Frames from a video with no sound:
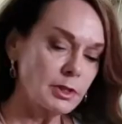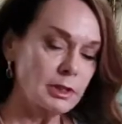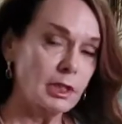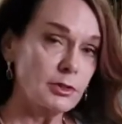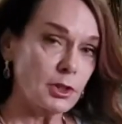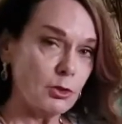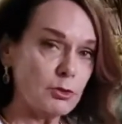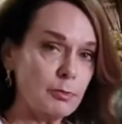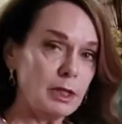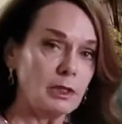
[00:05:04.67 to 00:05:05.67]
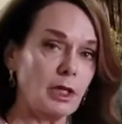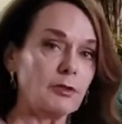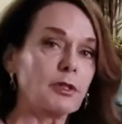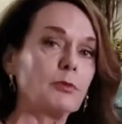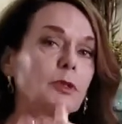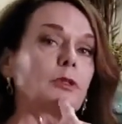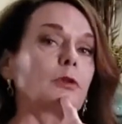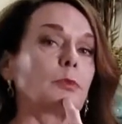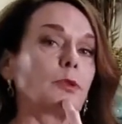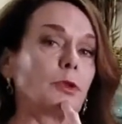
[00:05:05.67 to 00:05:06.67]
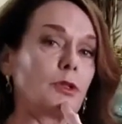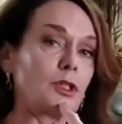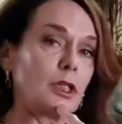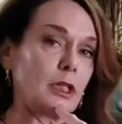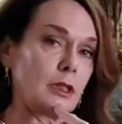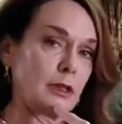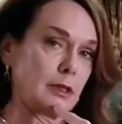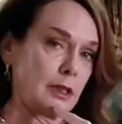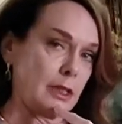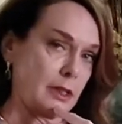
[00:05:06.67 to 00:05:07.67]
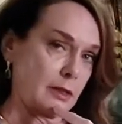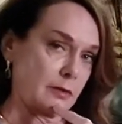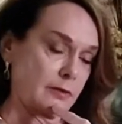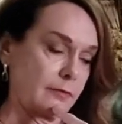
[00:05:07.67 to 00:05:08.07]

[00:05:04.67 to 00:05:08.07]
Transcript: a dance coach may tell someone to pull their chin in,